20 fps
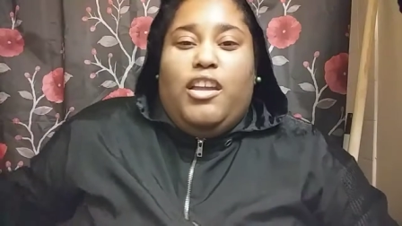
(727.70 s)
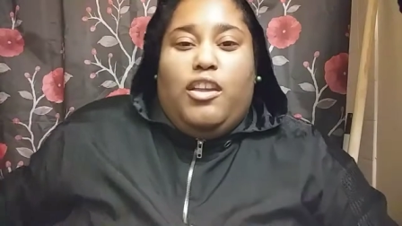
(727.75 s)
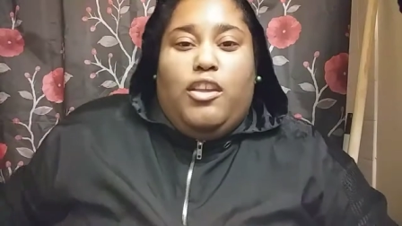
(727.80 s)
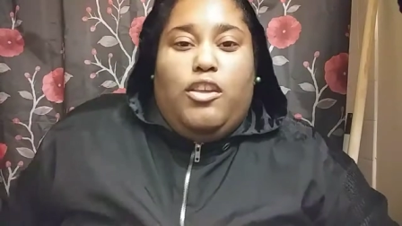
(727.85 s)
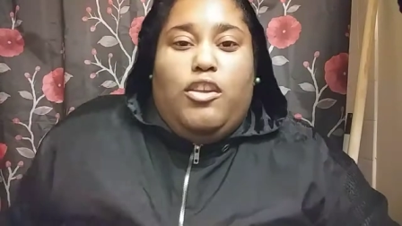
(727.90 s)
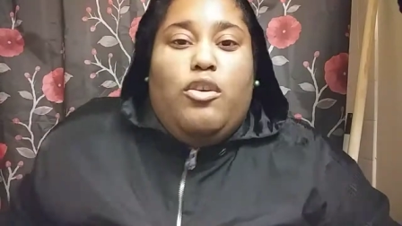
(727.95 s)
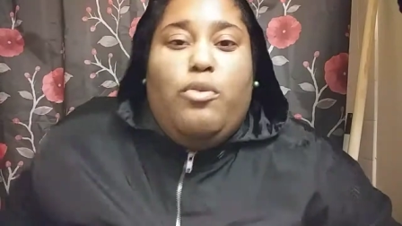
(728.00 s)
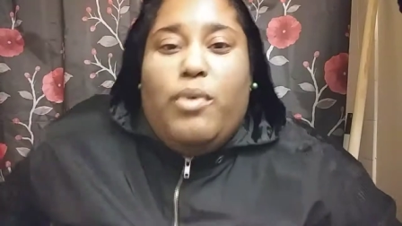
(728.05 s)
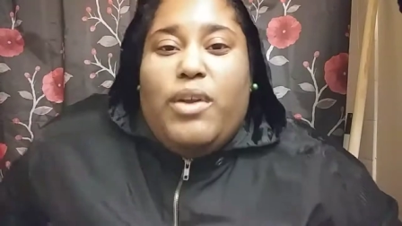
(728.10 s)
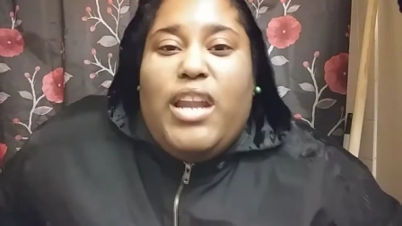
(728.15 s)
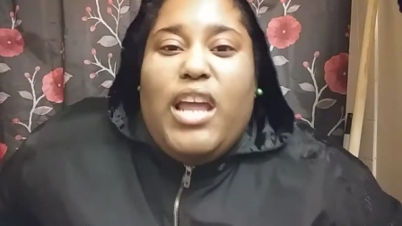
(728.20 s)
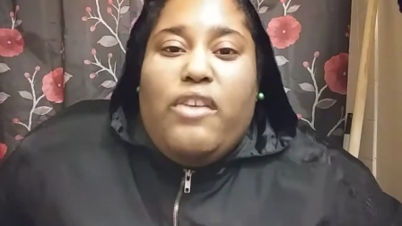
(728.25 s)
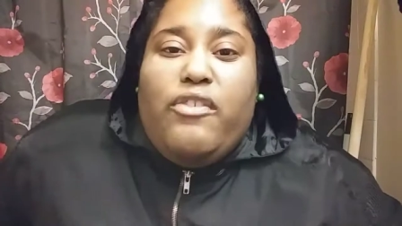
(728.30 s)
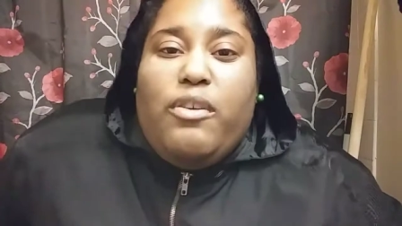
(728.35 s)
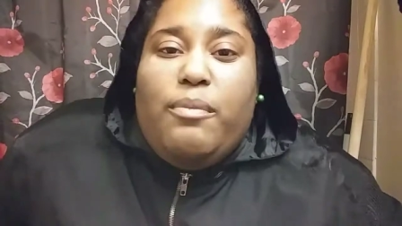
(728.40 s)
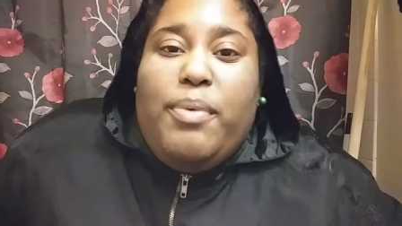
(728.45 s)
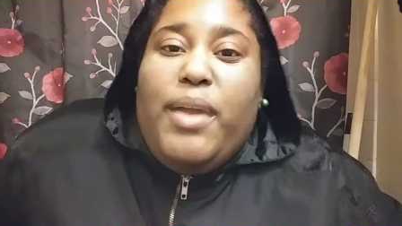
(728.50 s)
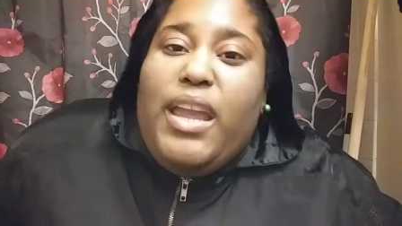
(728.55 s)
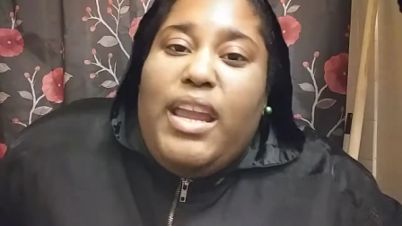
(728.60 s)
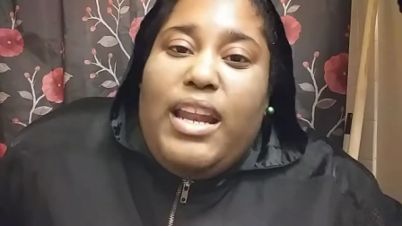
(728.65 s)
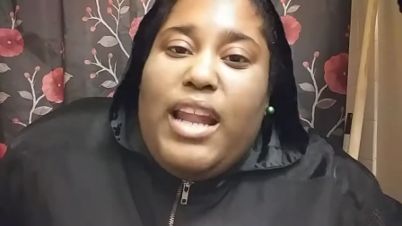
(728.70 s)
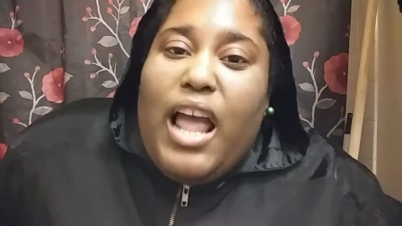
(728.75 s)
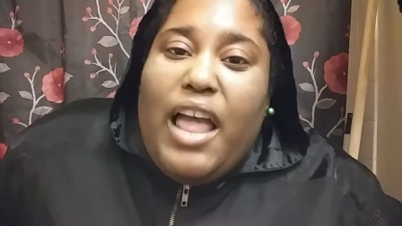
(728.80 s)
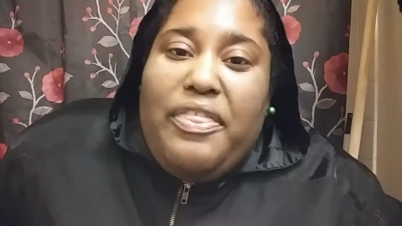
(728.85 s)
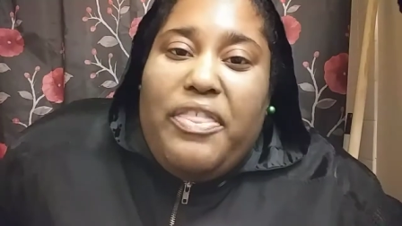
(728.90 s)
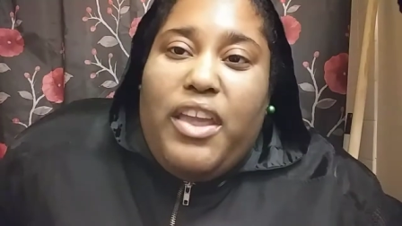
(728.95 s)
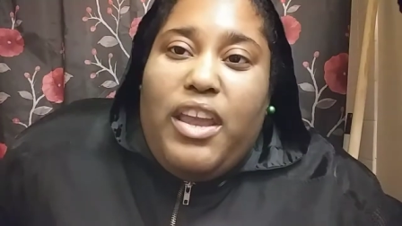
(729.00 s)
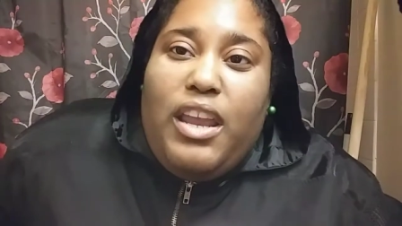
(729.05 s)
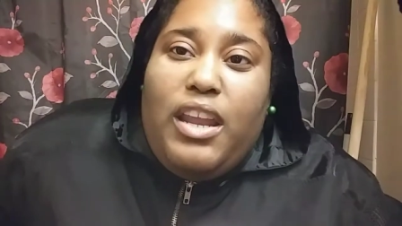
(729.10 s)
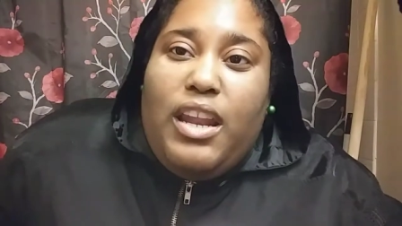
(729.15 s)
you will never be
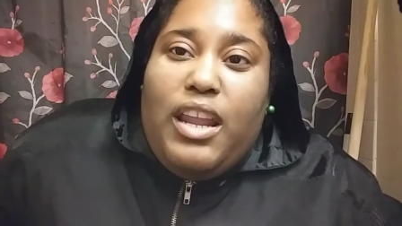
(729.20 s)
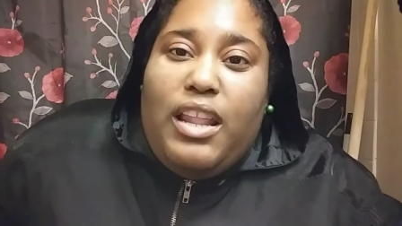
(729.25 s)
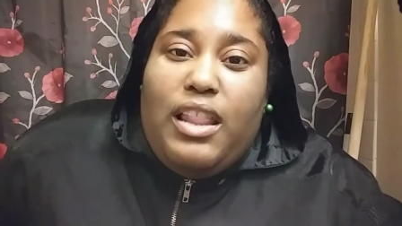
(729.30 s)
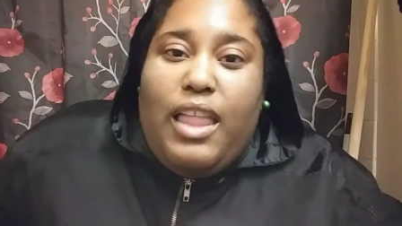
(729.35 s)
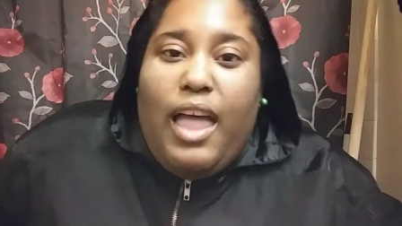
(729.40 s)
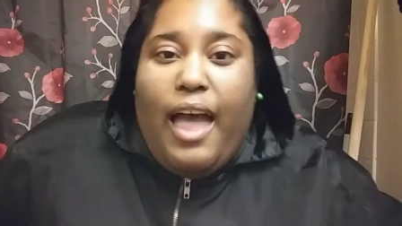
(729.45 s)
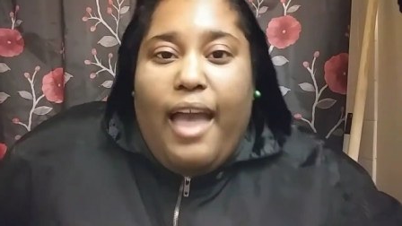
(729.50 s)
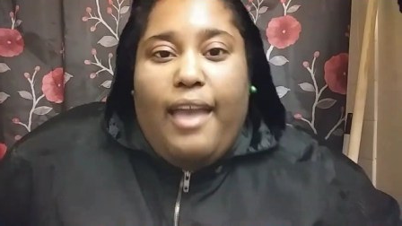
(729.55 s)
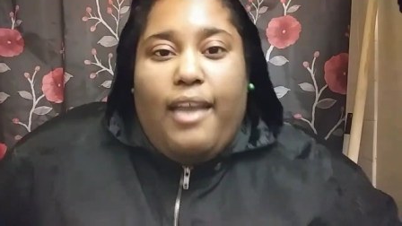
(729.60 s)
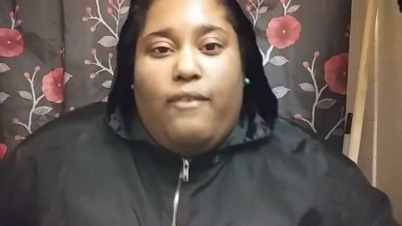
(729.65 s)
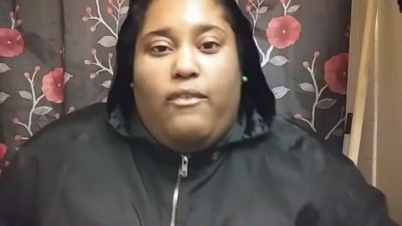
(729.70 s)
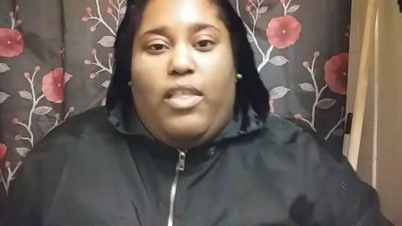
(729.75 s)
nothing in life.